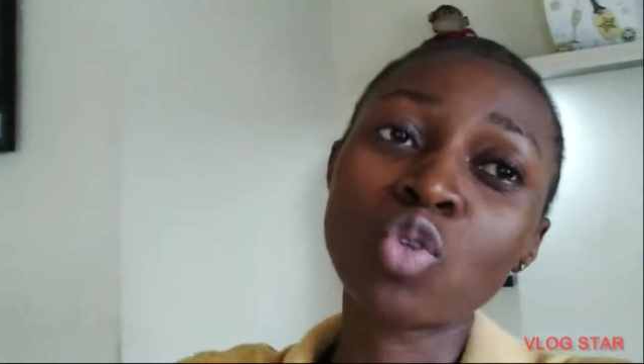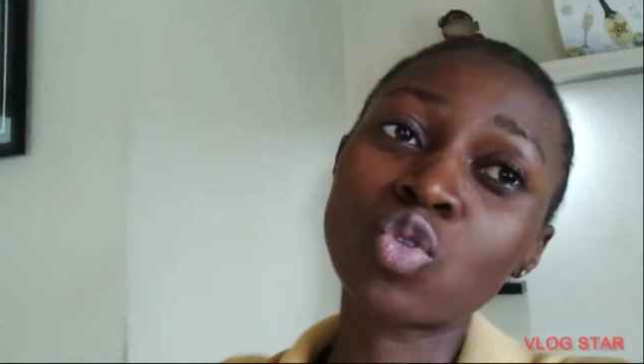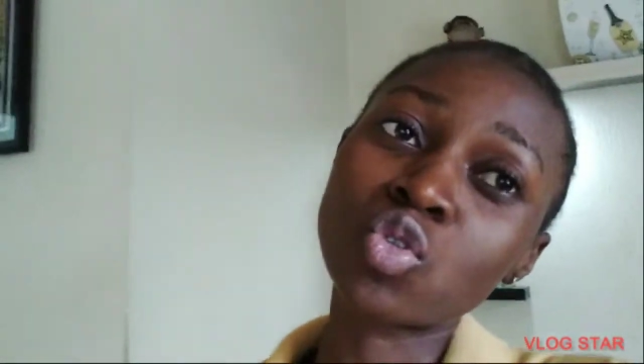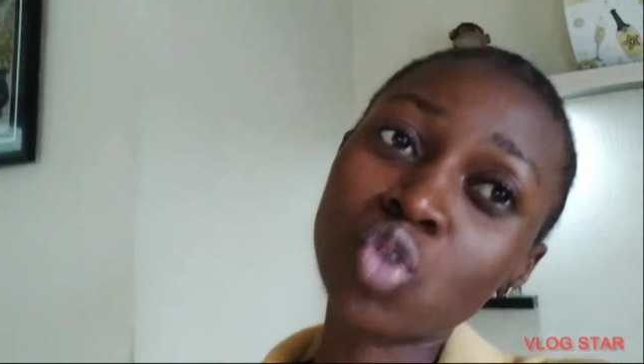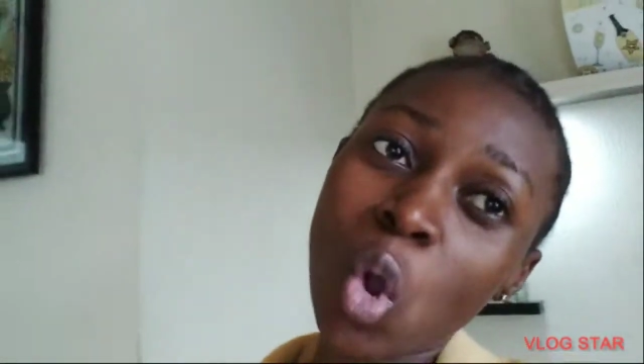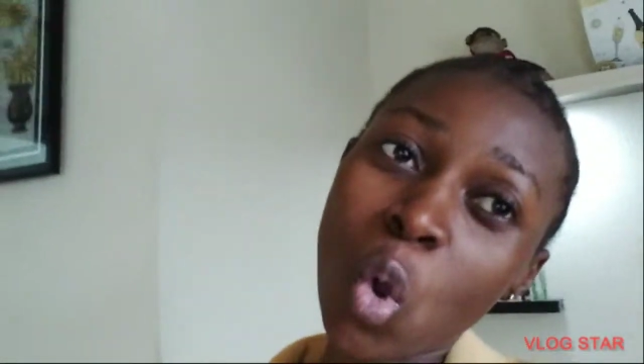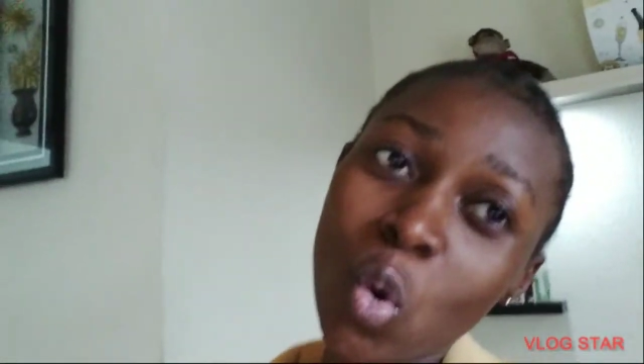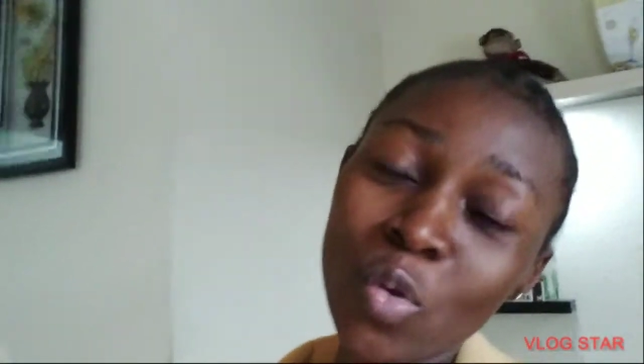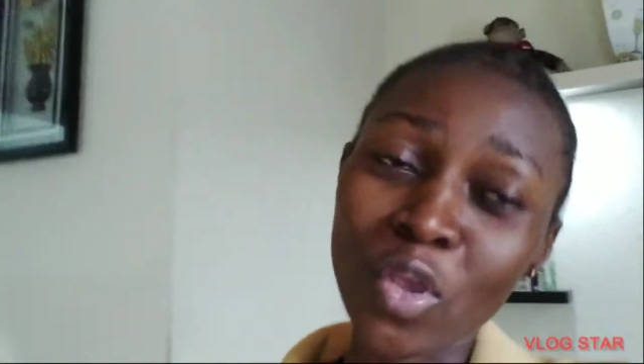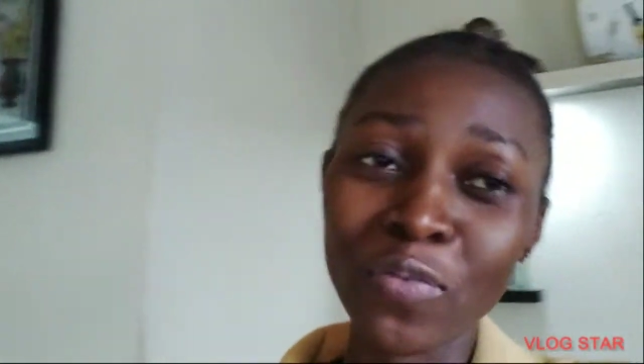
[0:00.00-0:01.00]

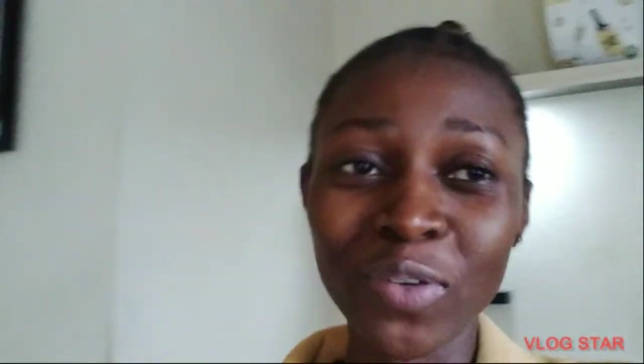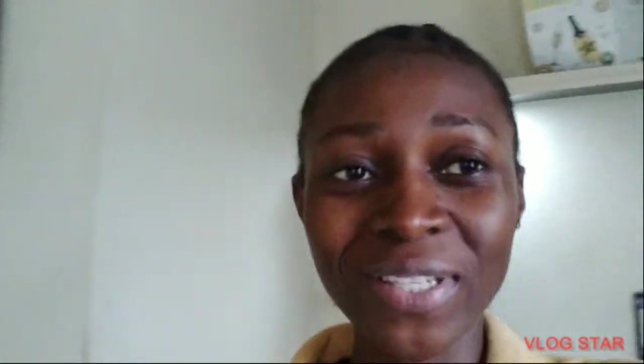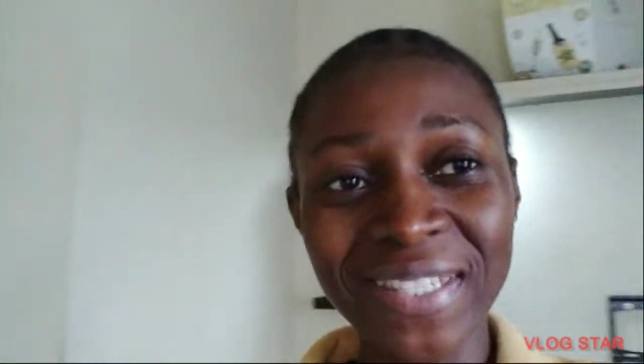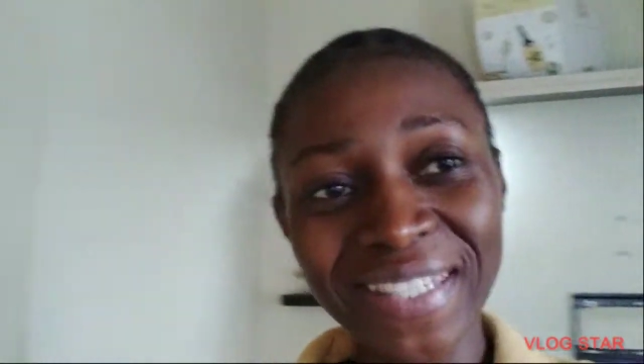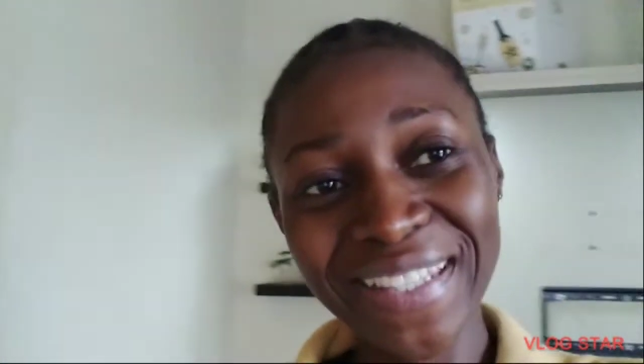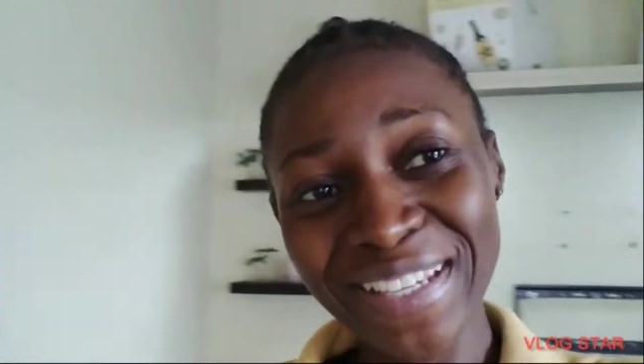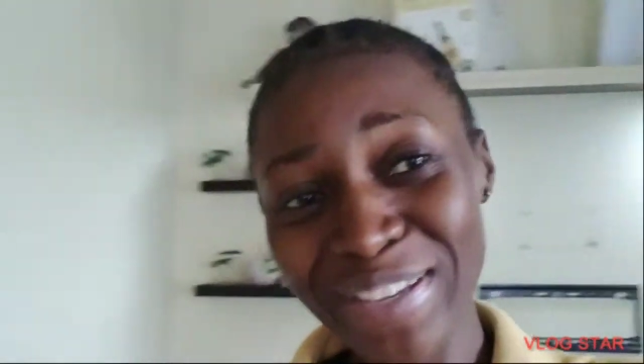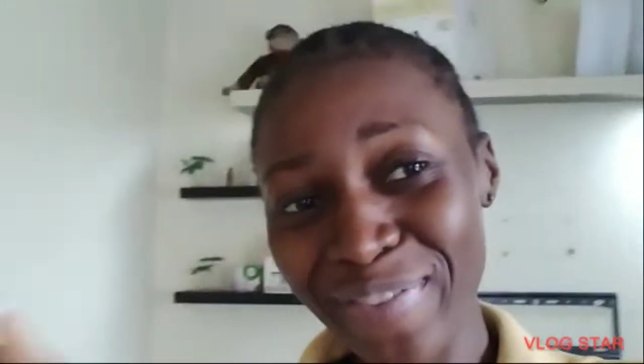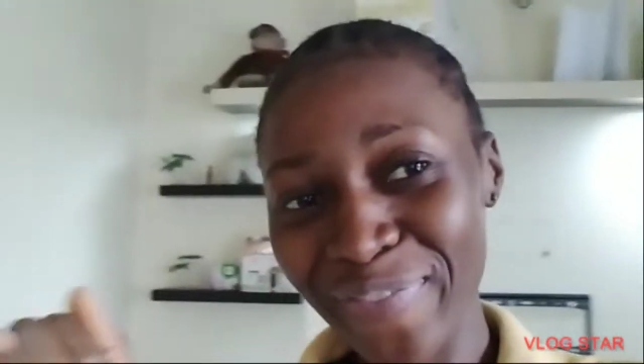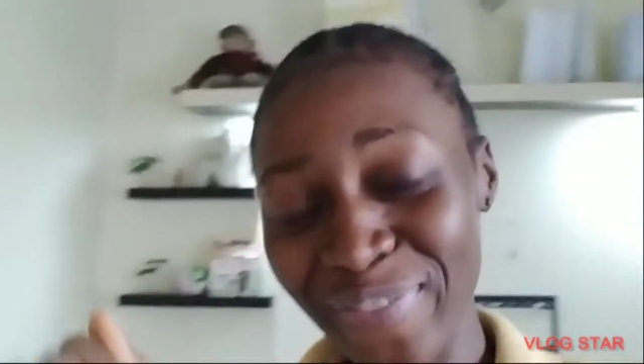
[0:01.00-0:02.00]
So if you're seeing
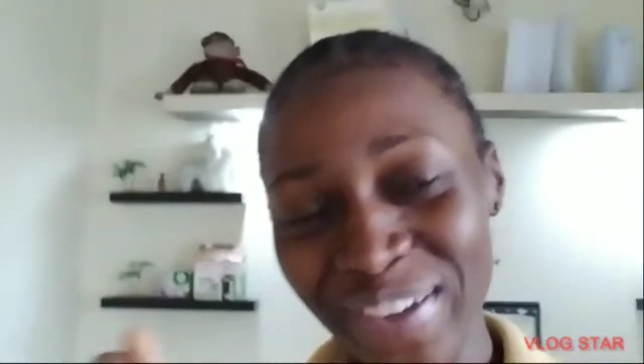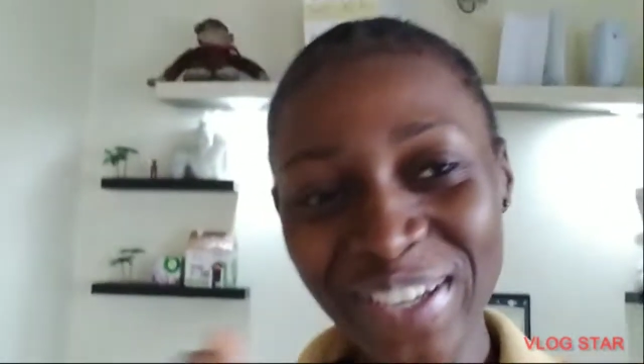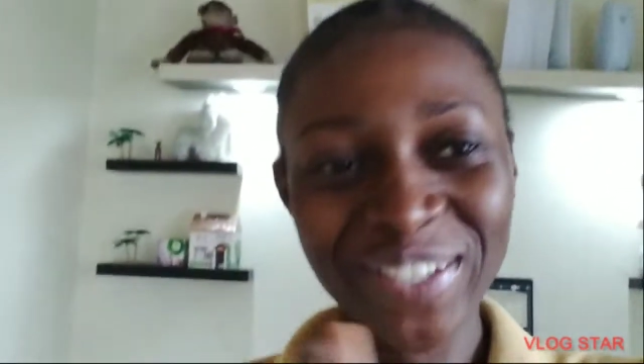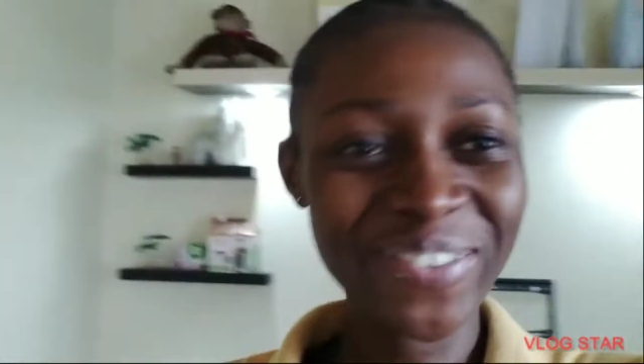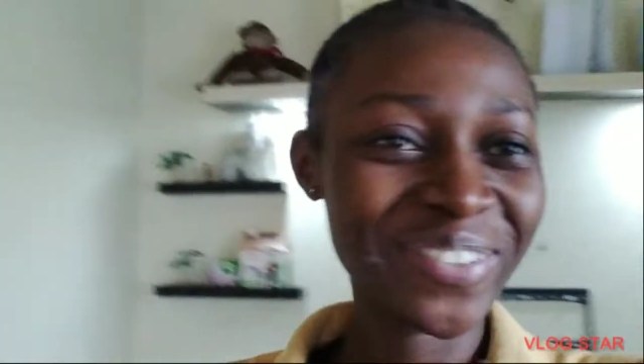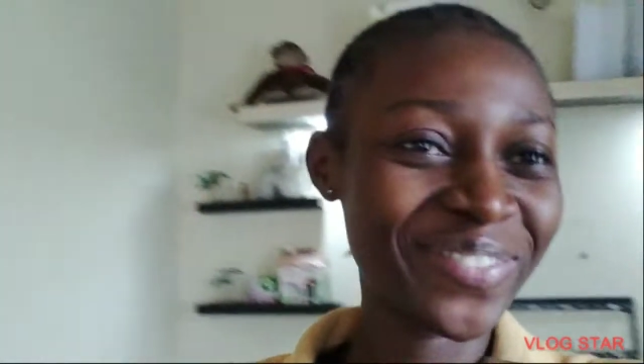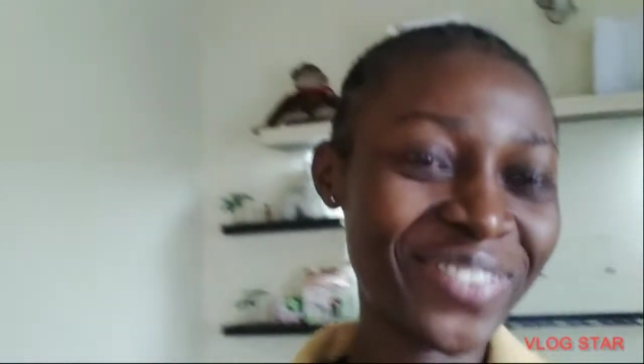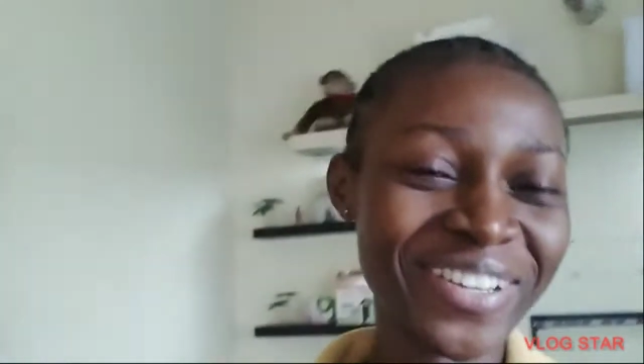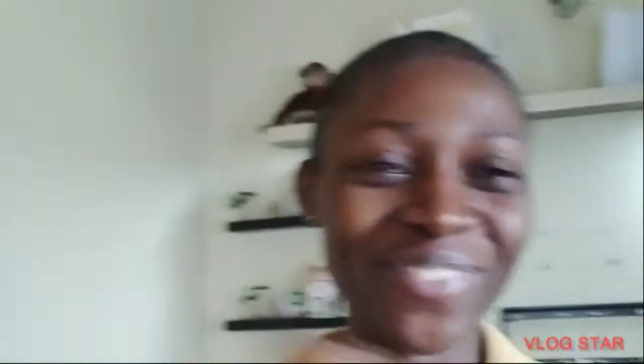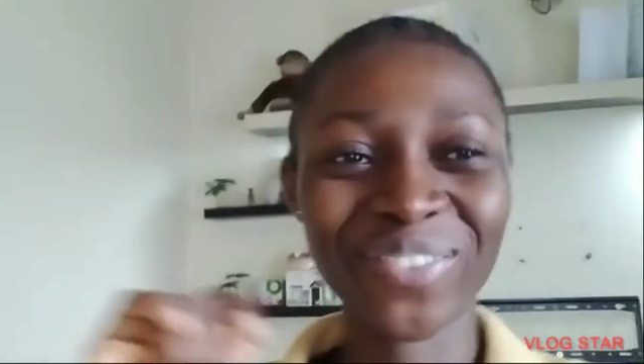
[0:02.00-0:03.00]
this face for the
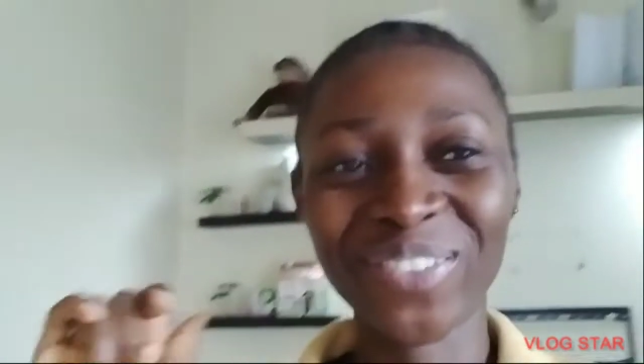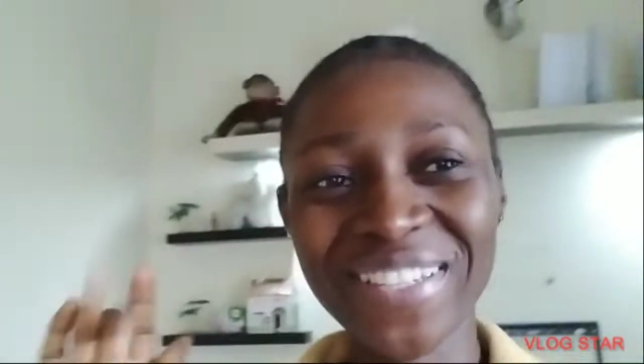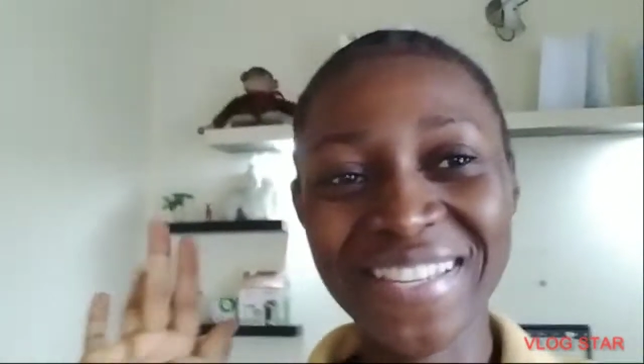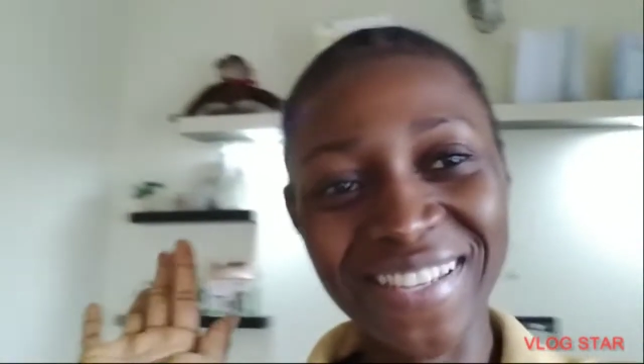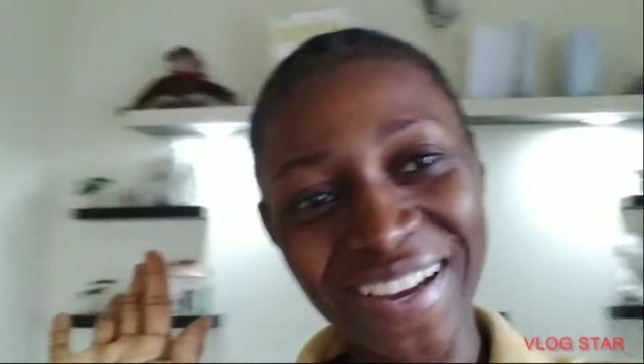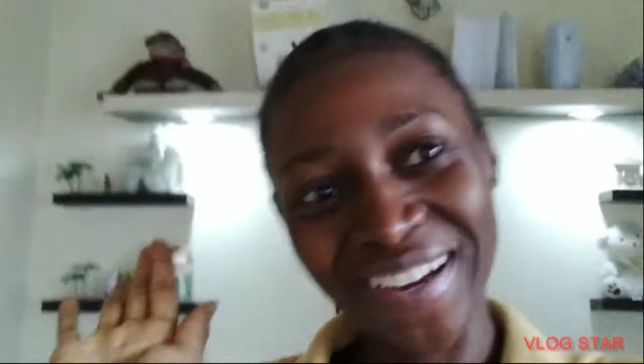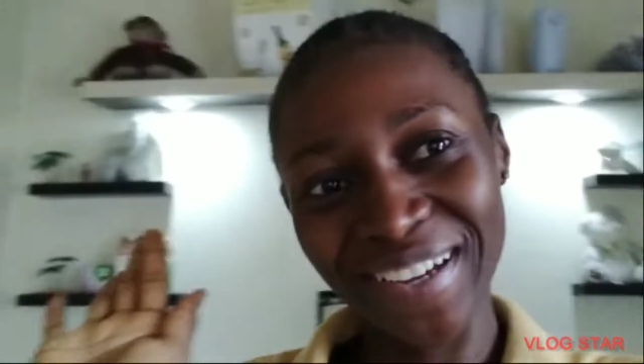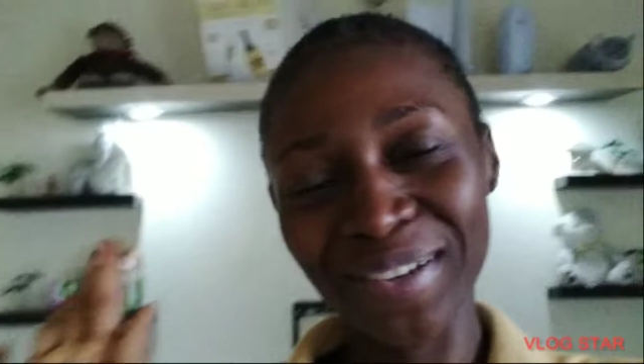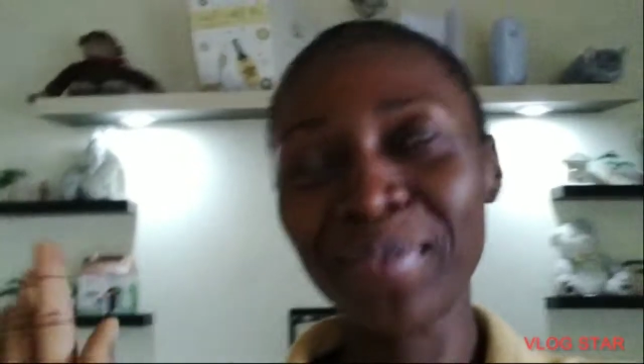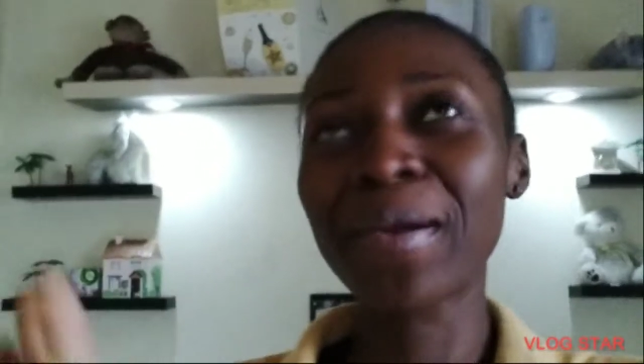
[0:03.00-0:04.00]
very first
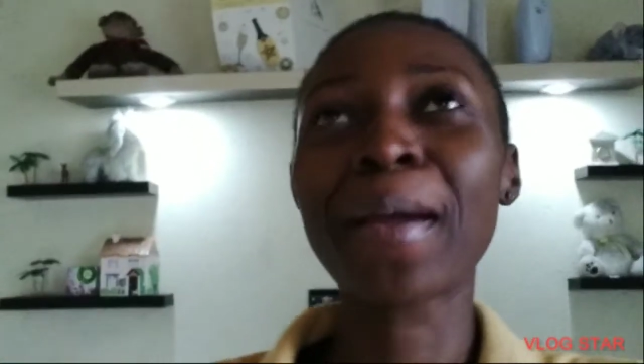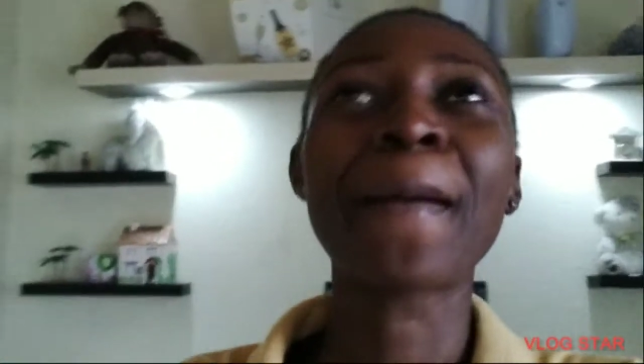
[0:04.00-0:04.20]
time,